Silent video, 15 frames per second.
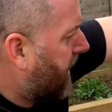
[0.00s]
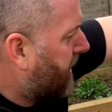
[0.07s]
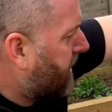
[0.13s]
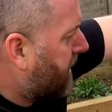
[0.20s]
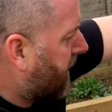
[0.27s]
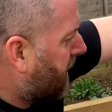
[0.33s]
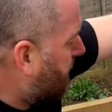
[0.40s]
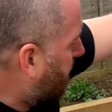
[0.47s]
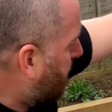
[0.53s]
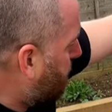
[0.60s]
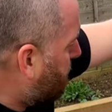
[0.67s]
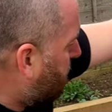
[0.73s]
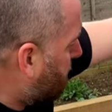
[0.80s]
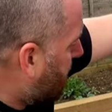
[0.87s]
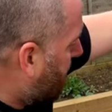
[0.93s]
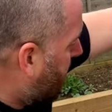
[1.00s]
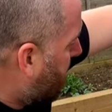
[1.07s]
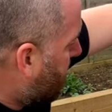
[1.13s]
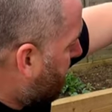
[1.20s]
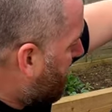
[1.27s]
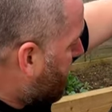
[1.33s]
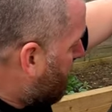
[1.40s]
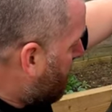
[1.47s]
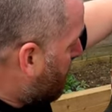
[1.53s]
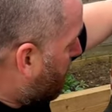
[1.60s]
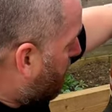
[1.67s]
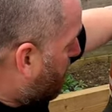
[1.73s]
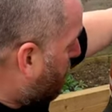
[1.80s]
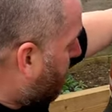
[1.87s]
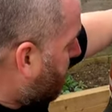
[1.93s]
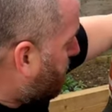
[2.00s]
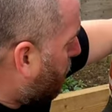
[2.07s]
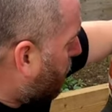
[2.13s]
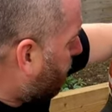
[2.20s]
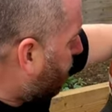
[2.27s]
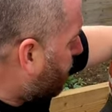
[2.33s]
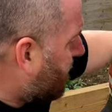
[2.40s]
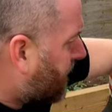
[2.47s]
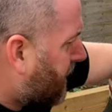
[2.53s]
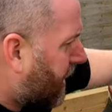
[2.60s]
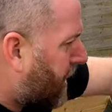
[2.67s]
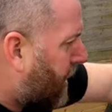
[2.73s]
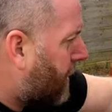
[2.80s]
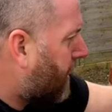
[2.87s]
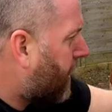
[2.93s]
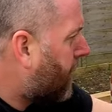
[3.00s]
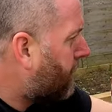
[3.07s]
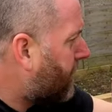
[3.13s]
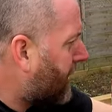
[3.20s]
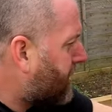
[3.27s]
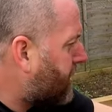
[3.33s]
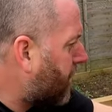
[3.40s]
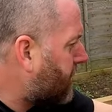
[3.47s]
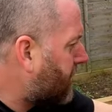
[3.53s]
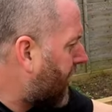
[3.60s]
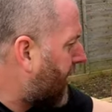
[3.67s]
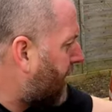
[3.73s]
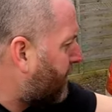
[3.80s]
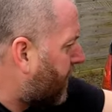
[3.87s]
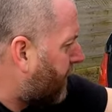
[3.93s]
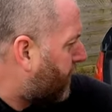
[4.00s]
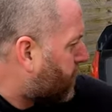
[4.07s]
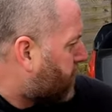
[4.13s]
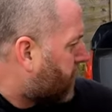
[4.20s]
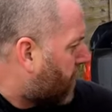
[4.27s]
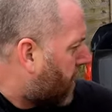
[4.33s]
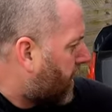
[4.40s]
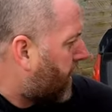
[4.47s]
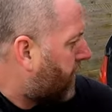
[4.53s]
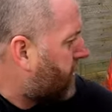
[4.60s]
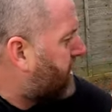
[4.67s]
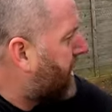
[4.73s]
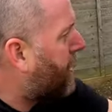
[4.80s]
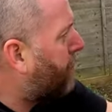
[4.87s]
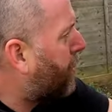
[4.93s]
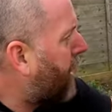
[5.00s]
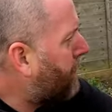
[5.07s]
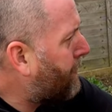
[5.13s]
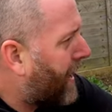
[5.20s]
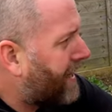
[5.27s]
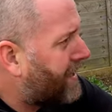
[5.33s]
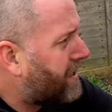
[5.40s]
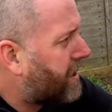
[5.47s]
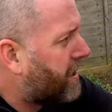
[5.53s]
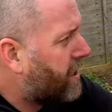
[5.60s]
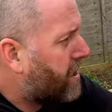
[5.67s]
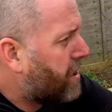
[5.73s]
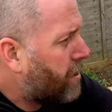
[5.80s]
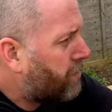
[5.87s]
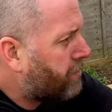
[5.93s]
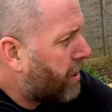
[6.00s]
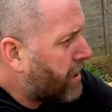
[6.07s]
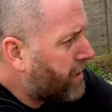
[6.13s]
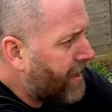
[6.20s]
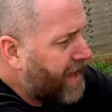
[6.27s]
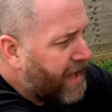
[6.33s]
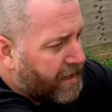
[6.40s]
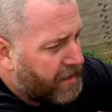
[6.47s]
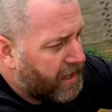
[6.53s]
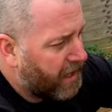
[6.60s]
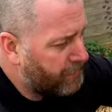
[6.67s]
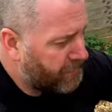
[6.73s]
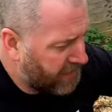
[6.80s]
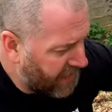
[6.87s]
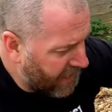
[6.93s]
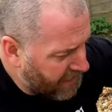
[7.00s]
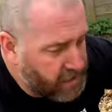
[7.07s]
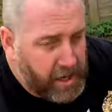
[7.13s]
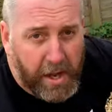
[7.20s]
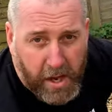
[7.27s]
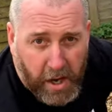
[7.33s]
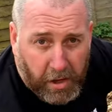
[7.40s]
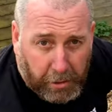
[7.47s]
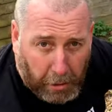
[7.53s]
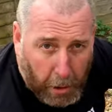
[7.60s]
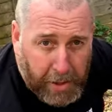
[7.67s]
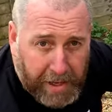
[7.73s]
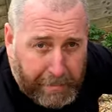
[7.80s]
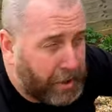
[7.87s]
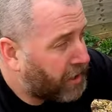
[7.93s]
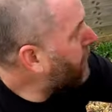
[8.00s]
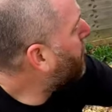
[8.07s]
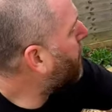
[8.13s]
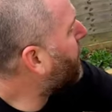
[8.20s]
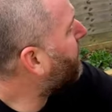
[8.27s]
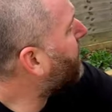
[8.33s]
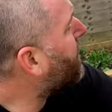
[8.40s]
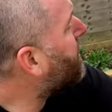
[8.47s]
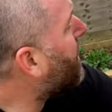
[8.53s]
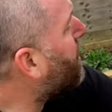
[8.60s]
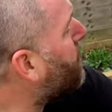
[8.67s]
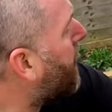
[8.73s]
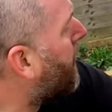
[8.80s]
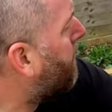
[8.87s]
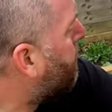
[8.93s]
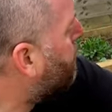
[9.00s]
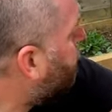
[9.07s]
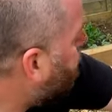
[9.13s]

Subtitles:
1060, which is the correct oil for this car, and that's nice to have. And I've also got another set of brake pads right there, again thrown in by the previous owner.